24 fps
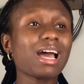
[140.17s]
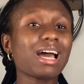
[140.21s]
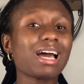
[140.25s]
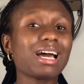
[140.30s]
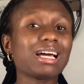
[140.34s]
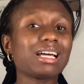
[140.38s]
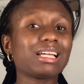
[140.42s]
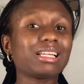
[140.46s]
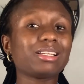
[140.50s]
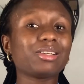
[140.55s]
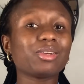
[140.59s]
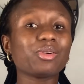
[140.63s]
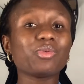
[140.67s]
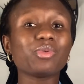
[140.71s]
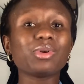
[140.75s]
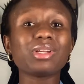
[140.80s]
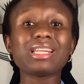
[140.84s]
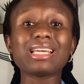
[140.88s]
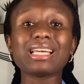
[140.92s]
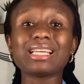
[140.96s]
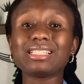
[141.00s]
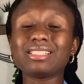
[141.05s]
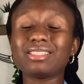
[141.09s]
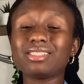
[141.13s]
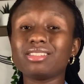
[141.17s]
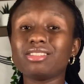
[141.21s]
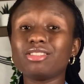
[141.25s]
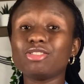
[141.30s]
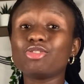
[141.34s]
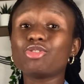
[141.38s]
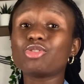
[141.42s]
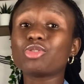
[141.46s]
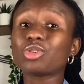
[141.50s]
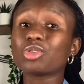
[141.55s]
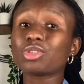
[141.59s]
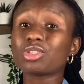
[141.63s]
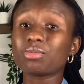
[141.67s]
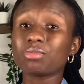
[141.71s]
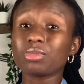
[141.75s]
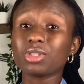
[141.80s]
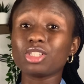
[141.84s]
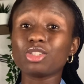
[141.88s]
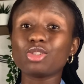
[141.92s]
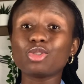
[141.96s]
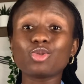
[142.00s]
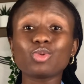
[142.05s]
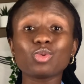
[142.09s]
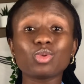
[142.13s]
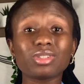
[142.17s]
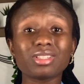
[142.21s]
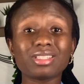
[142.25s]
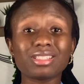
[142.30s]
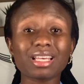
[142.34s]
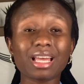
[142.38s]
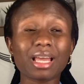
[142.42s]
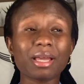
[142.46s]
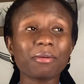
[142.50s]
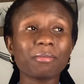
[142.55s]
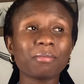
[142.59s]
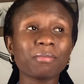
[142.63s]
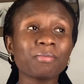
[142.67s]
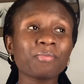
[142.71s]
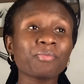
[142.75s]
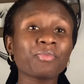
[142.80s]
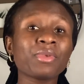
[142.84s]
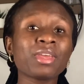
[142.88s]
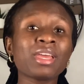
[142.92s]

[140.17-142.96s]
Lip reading: And when I did it, trust me, it took time.